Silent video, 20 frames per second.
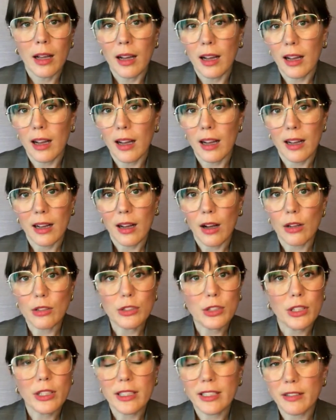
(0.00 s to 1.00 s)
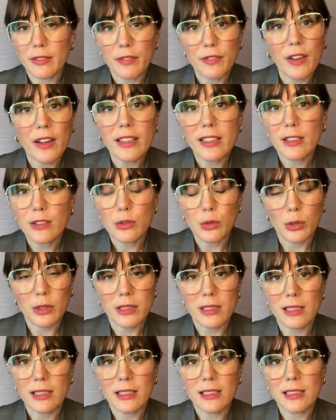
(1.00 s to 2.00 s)
alternative funding
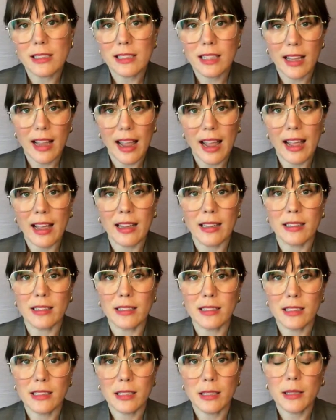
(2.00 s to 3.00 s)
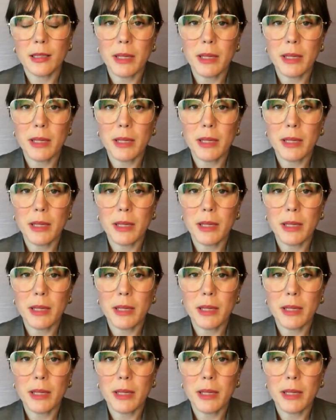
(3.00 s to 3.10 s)
sources and